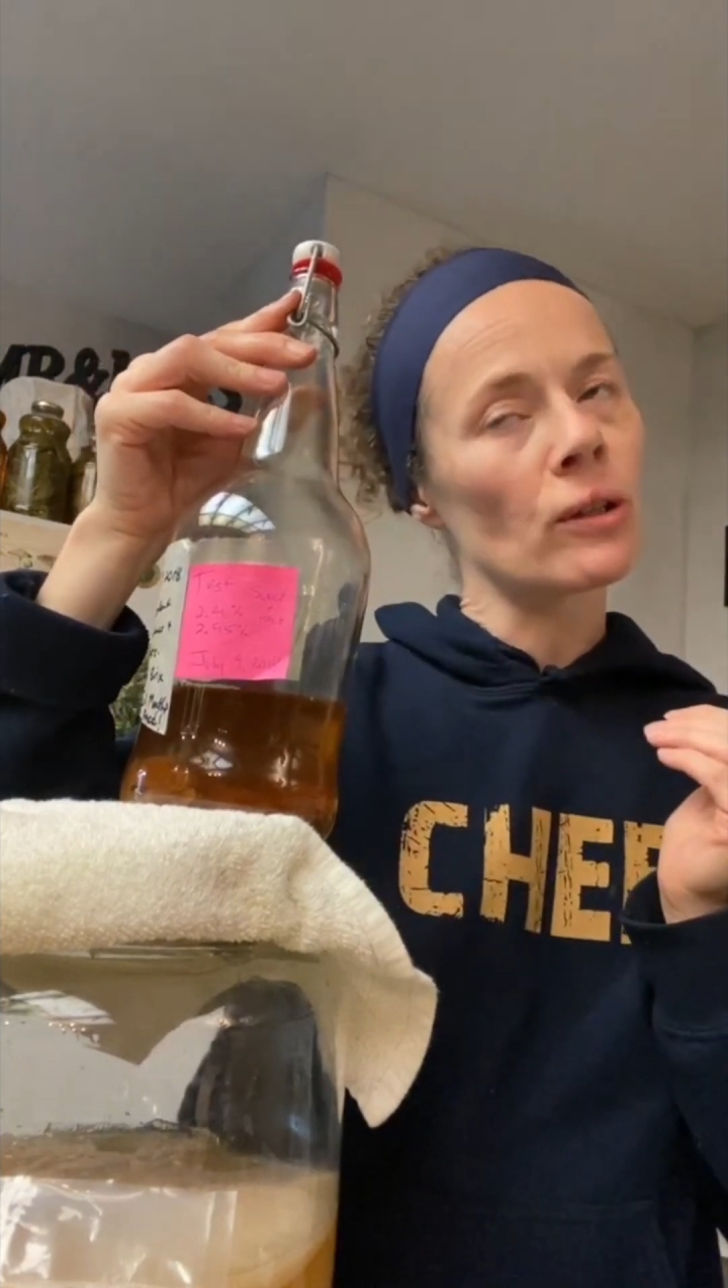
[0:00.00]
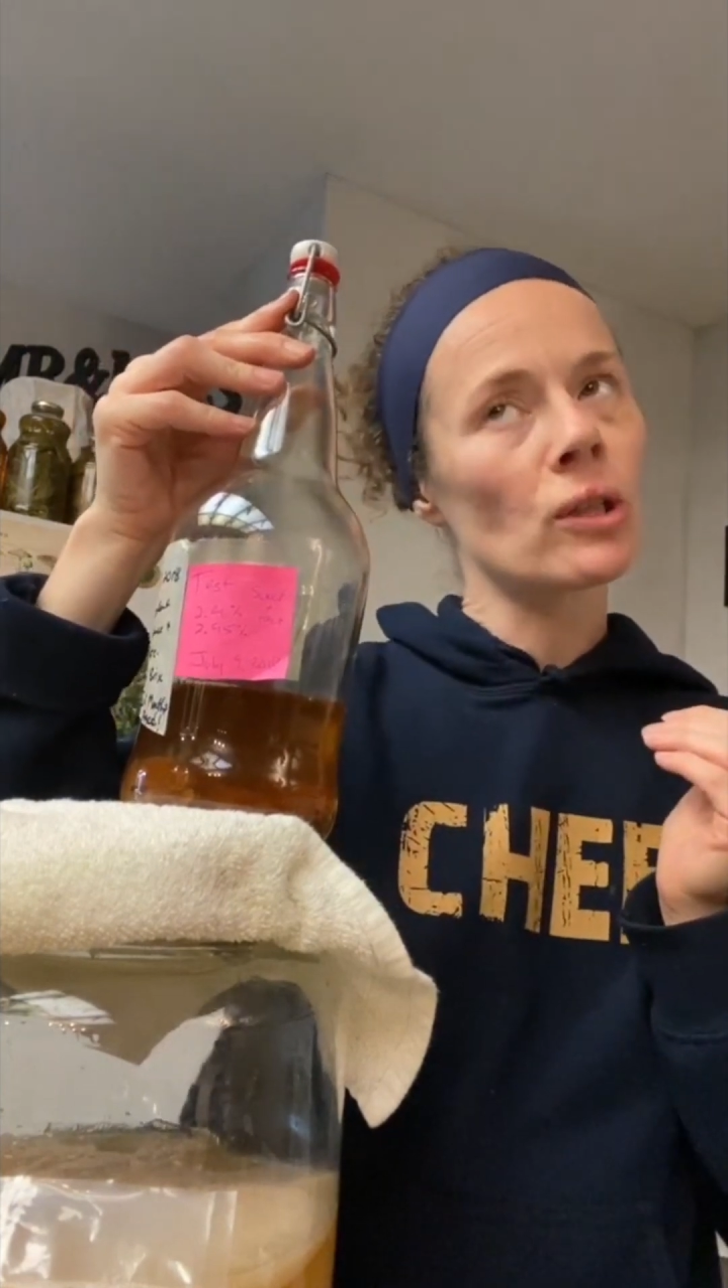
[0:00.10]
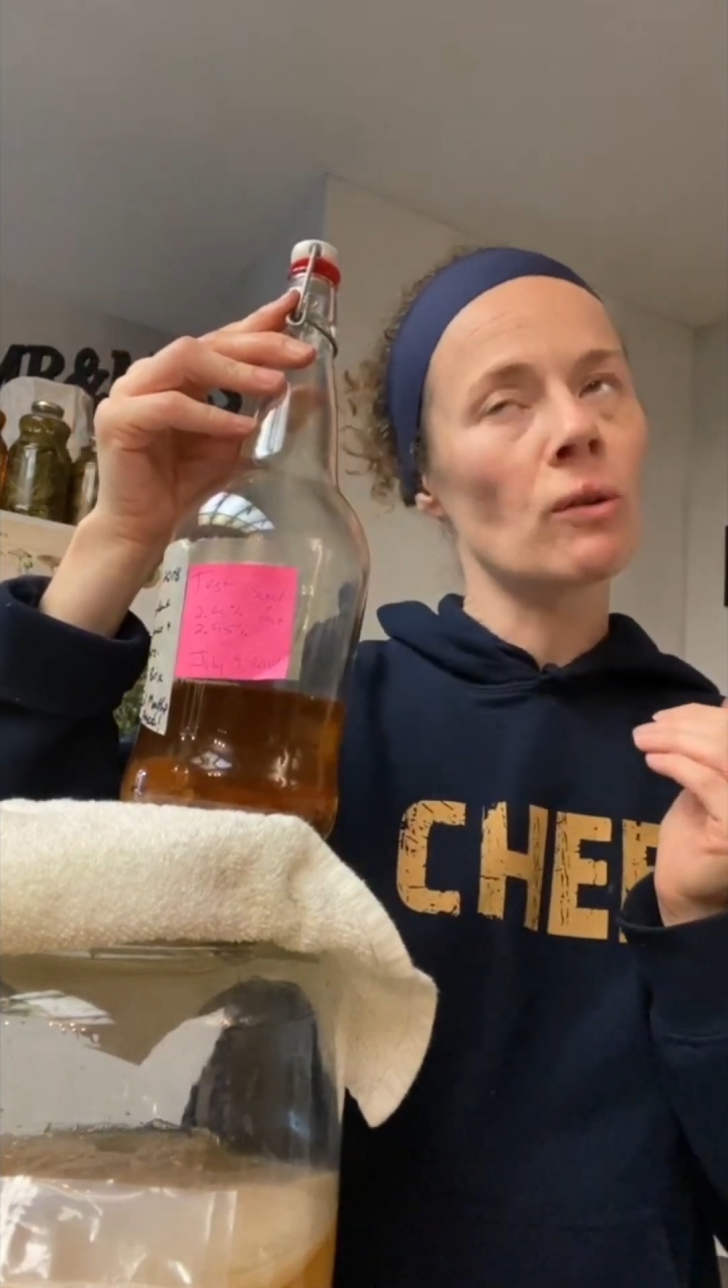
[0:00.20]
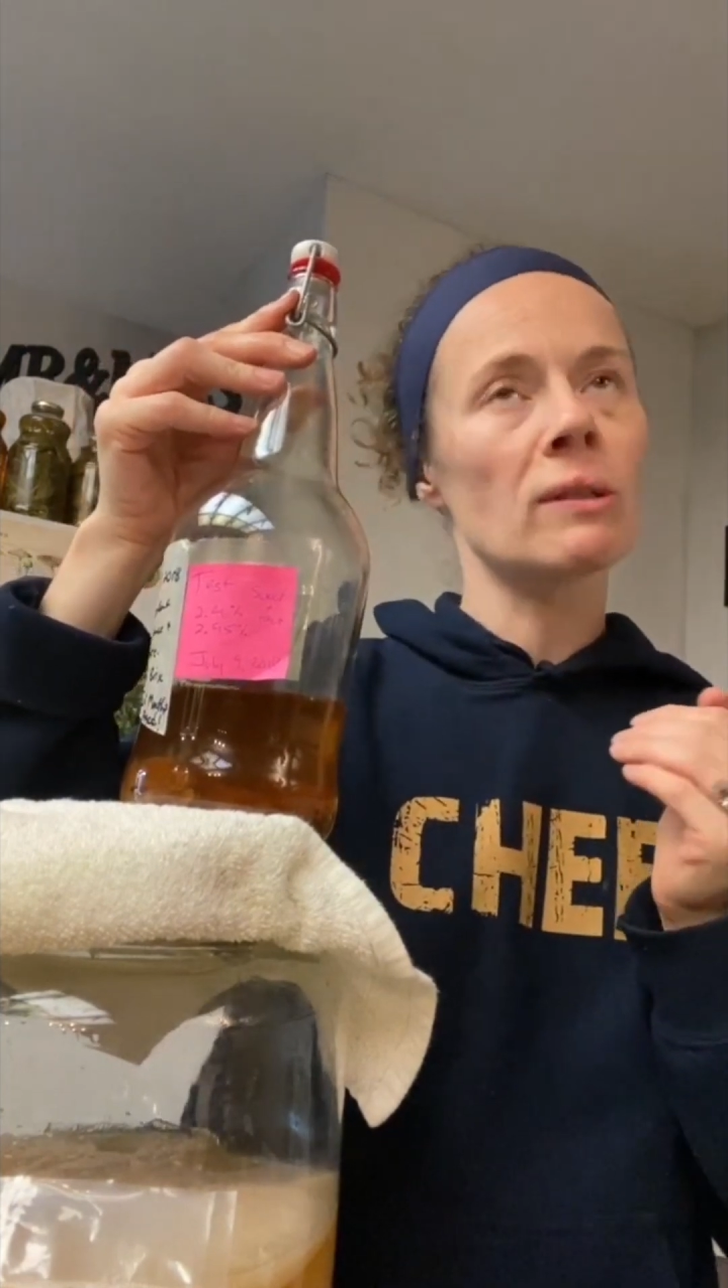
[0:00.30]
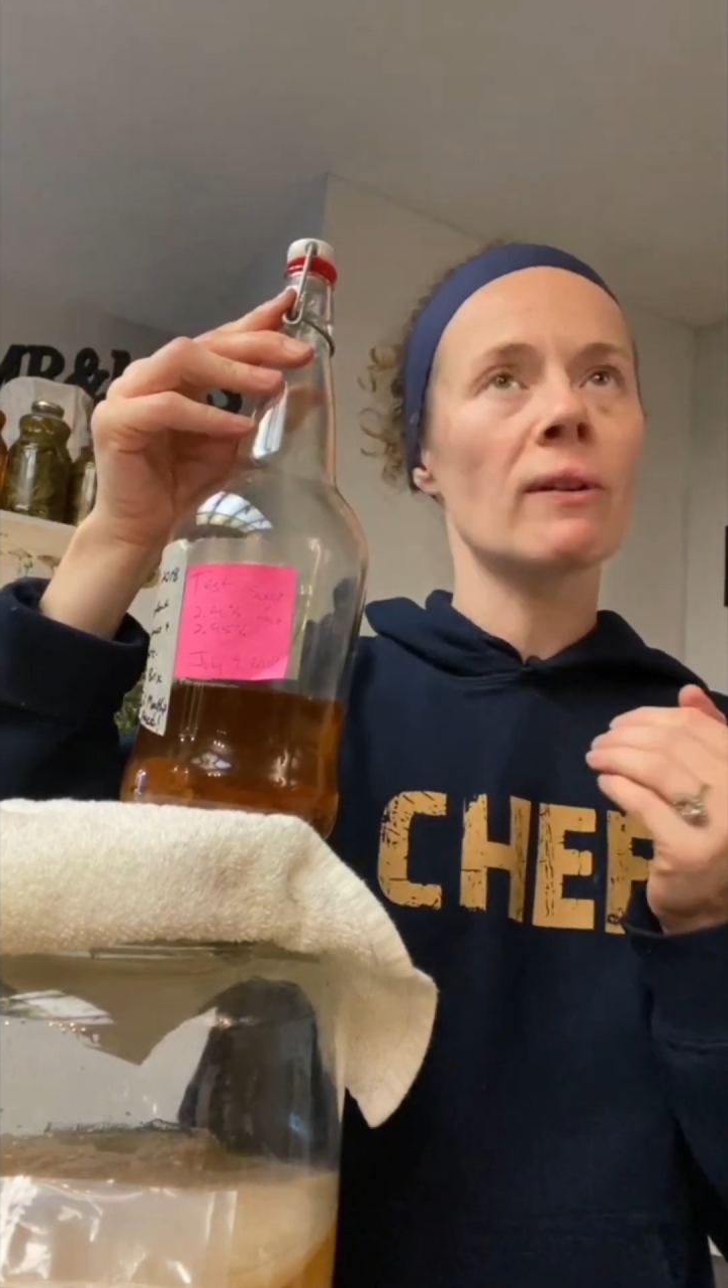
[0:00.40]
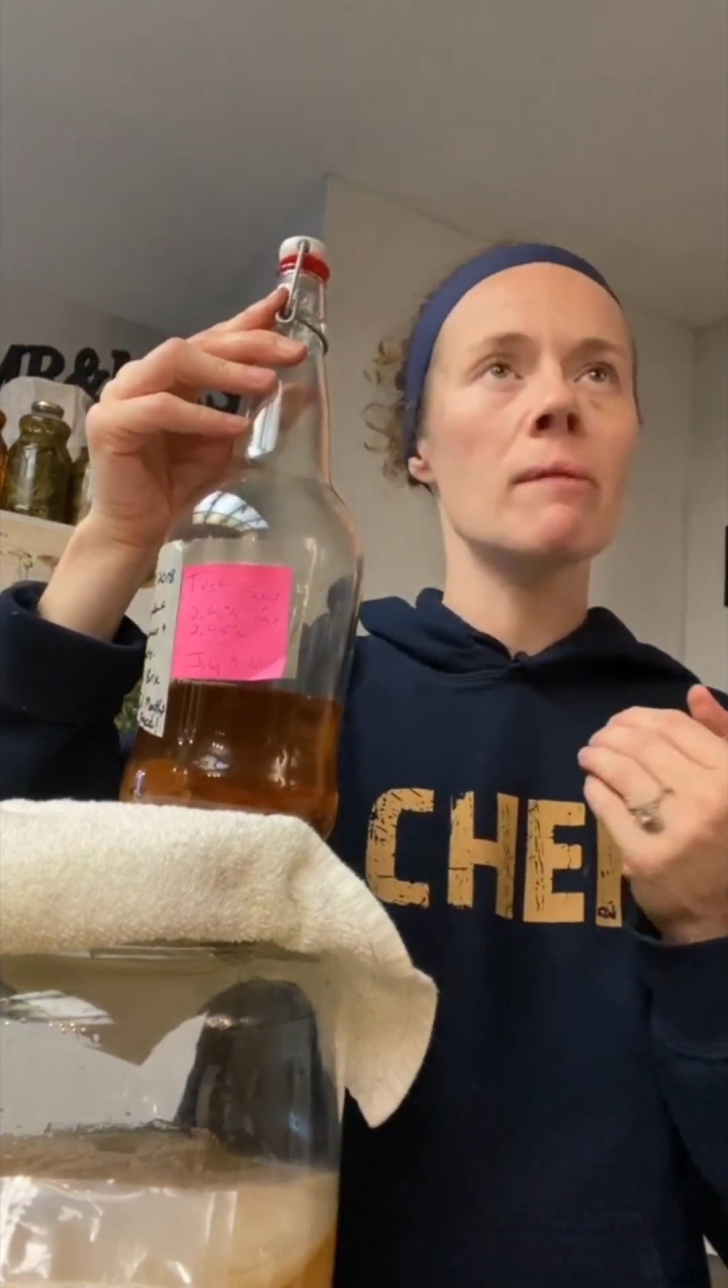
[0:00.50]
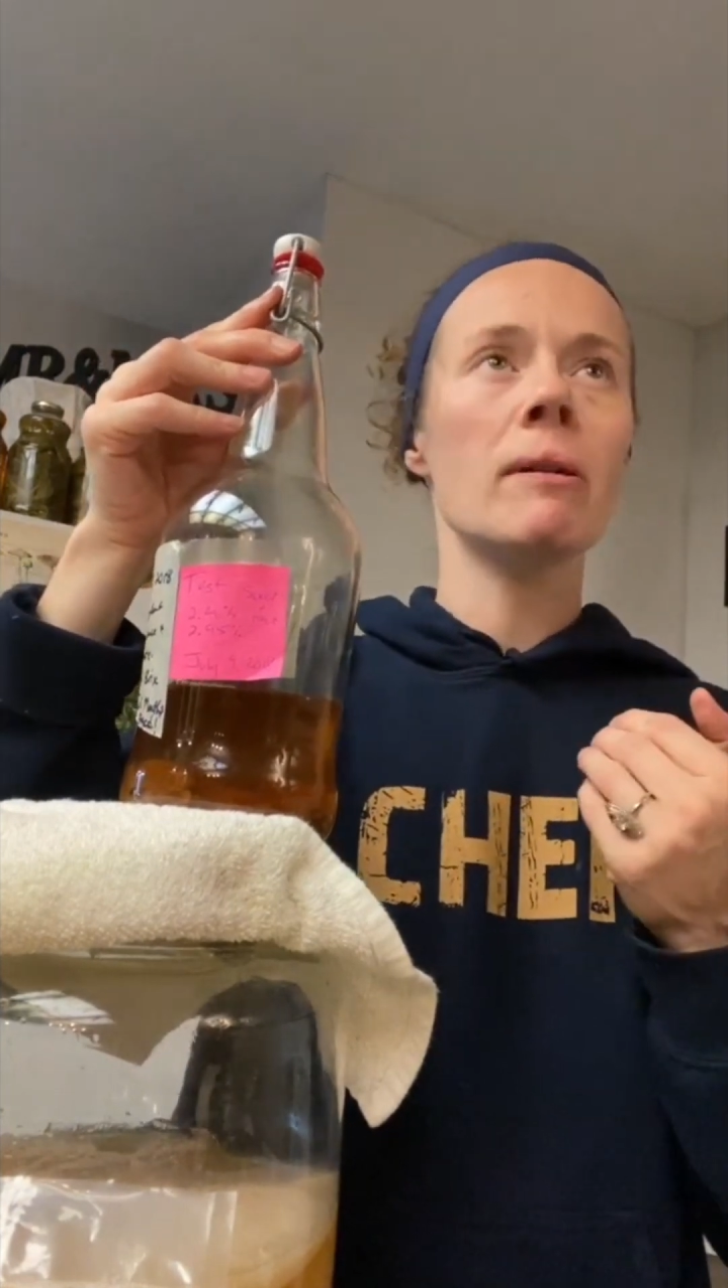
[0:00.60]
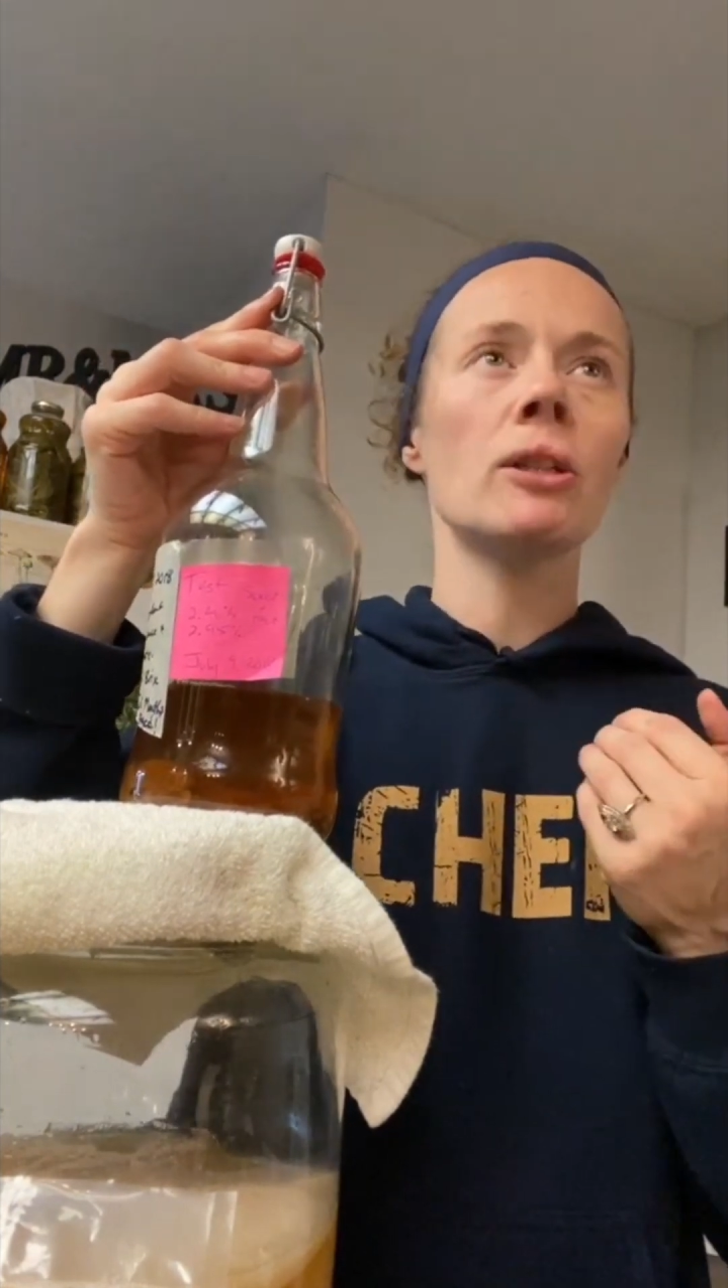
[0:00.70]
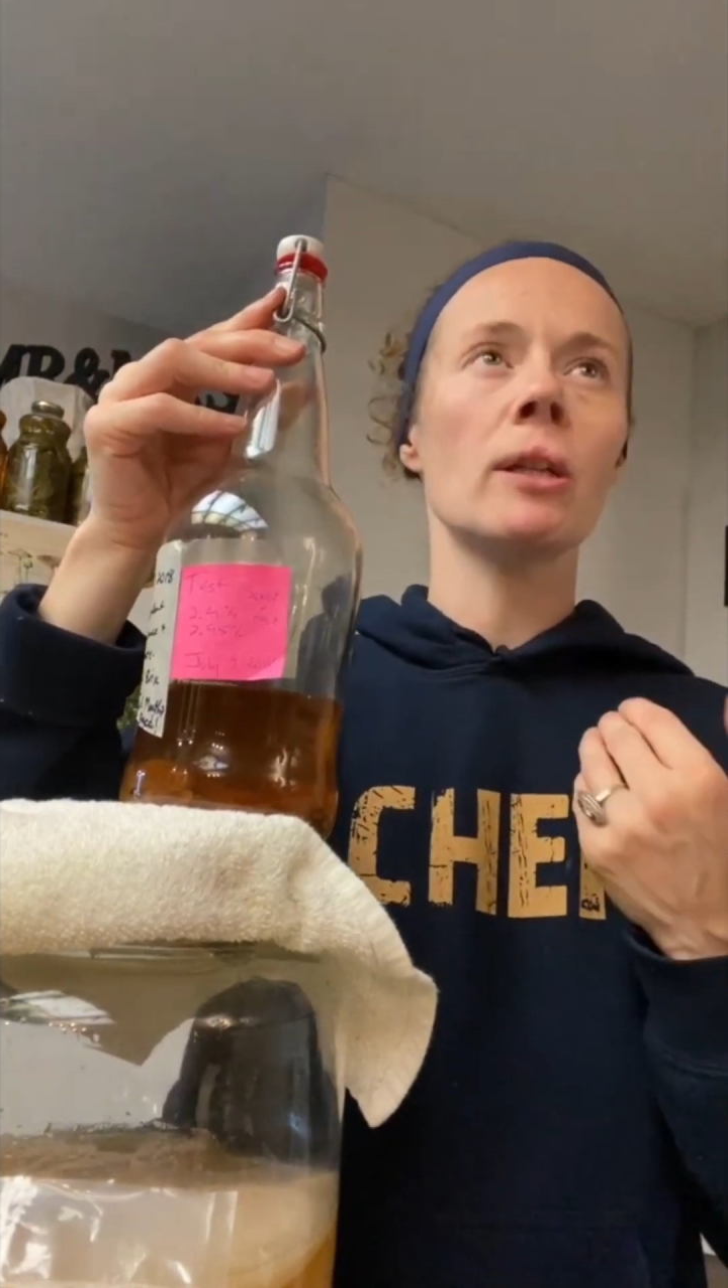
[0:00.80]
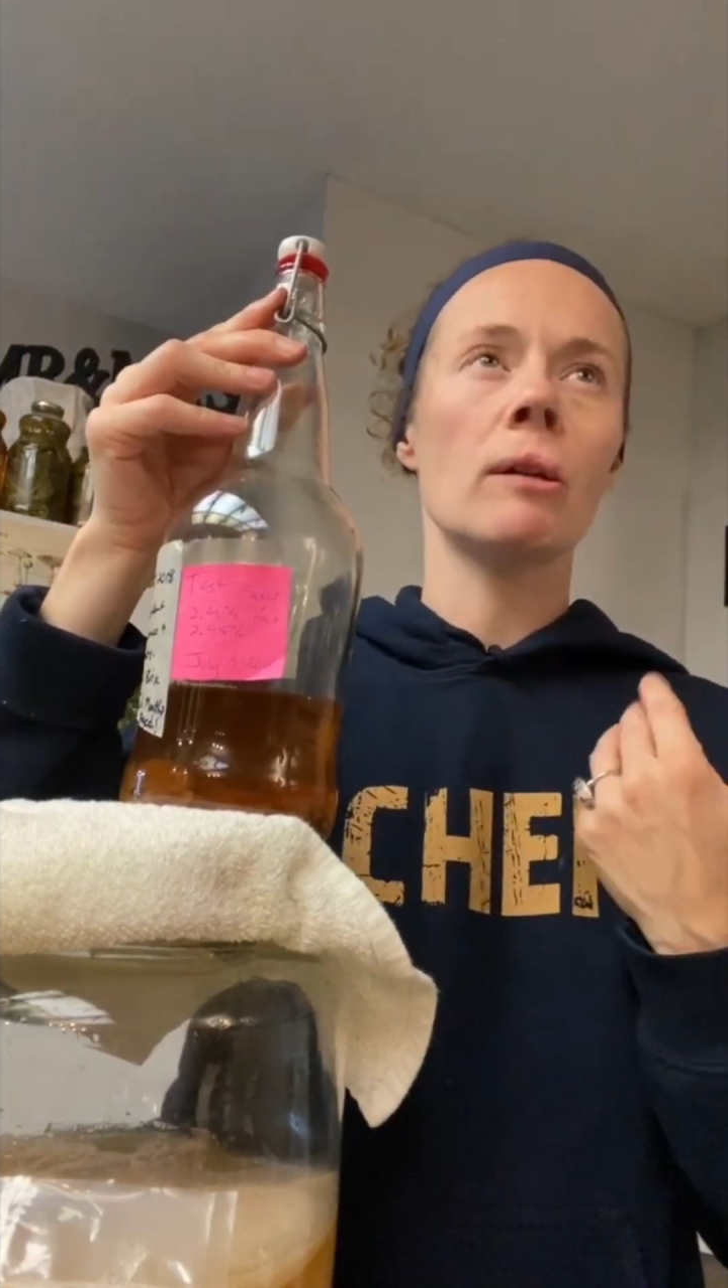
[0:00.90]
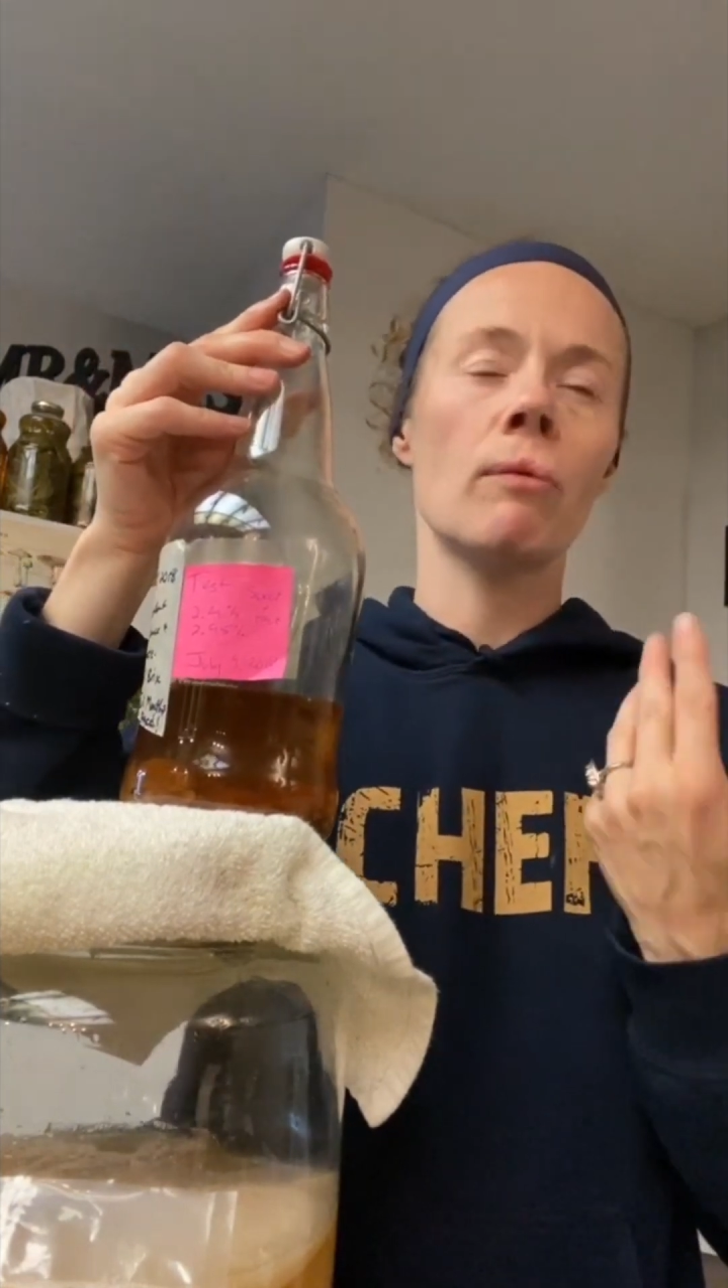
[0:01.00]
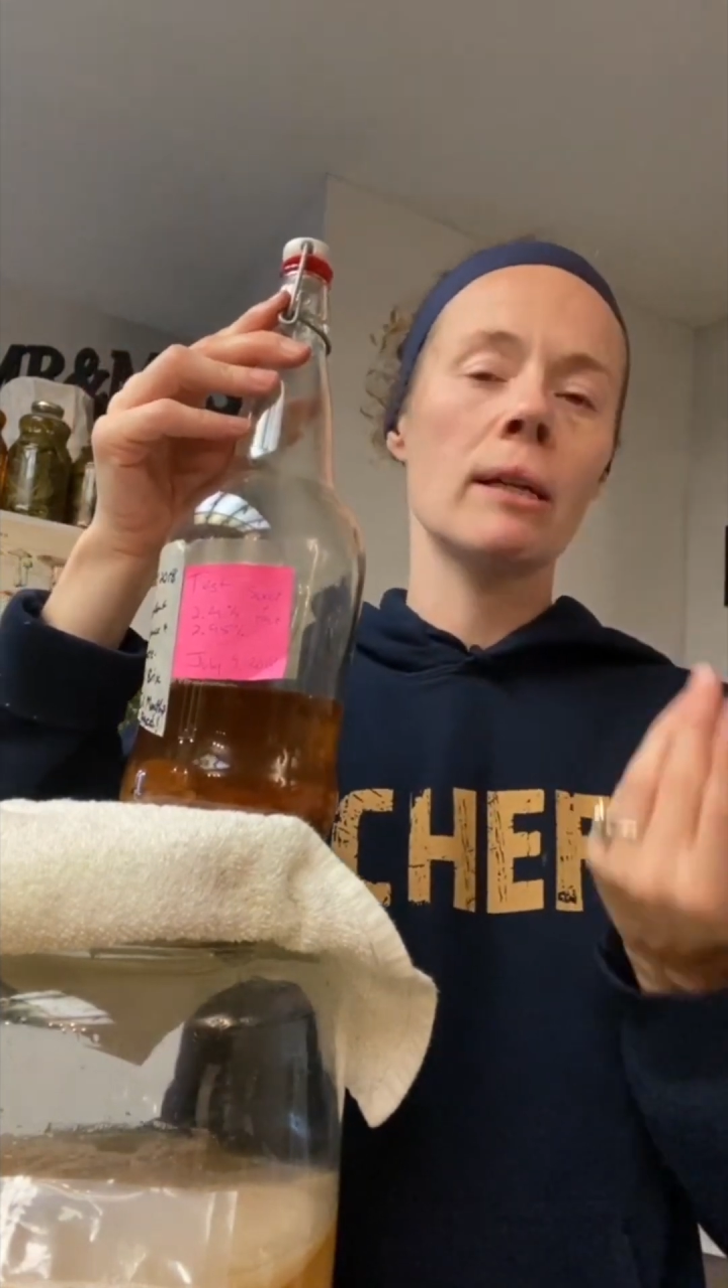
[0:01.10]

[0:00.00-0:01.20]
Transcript: So it's very much like